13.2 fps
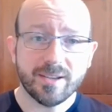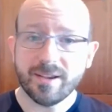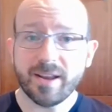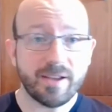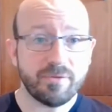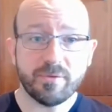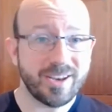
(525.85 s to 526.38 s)
And I
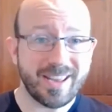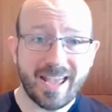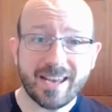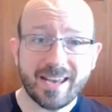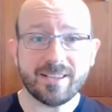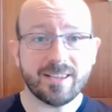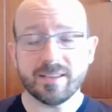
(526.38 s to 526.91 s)
haven't found
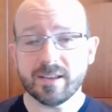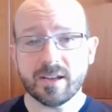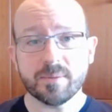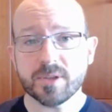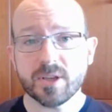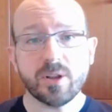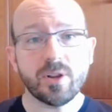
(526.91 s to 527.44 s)
anything that
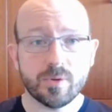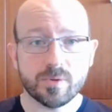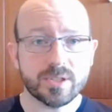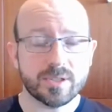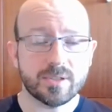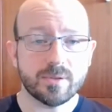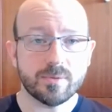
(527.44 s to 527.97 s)
comes close
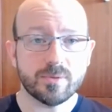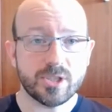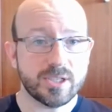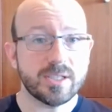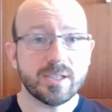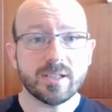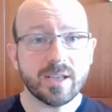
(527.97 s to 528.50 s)
to
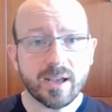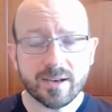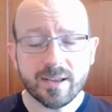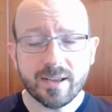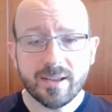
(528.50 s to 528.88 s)
GTD yet.